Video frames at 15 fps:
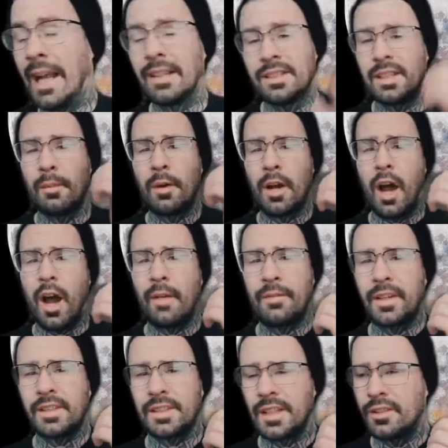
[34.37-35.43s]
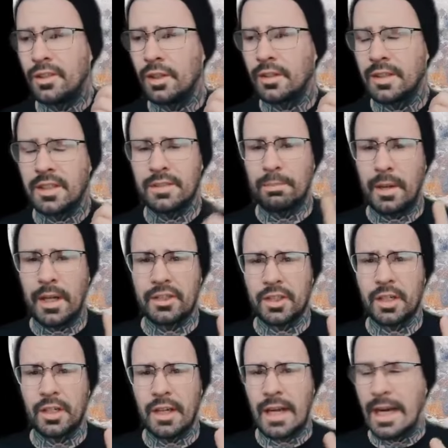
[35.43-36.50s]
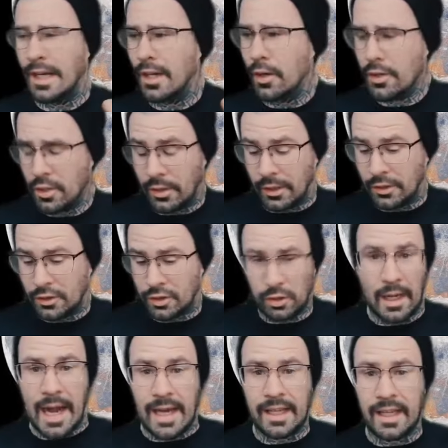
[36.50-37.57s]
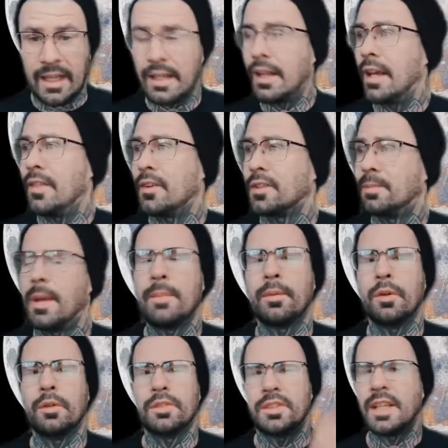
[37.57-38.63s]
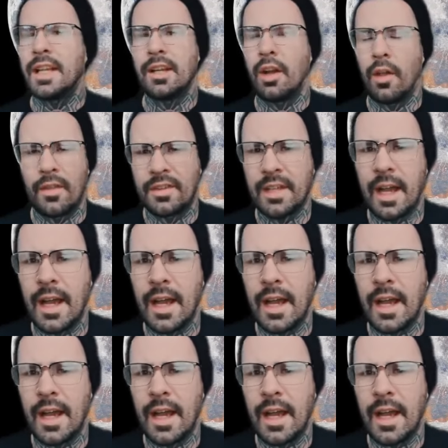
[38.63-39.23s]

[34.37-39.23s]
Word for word: and someone obviously took this picture, and I know you can track it, and there's people who see it all the